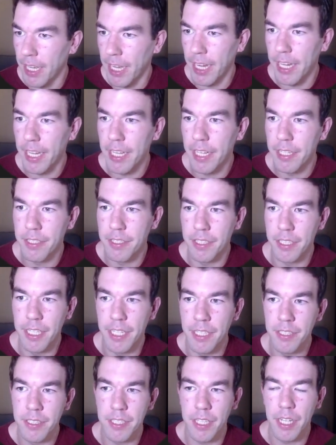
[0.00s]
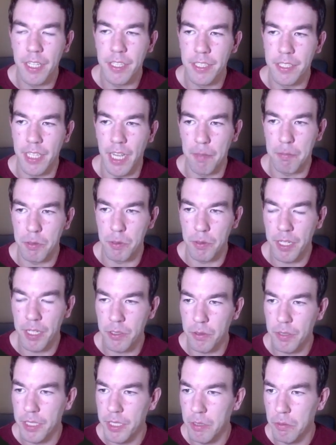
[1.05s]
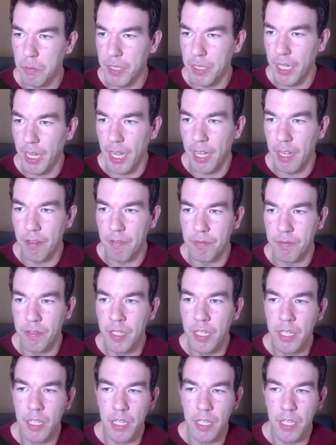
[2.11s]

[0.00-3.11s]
and inside this app directory we have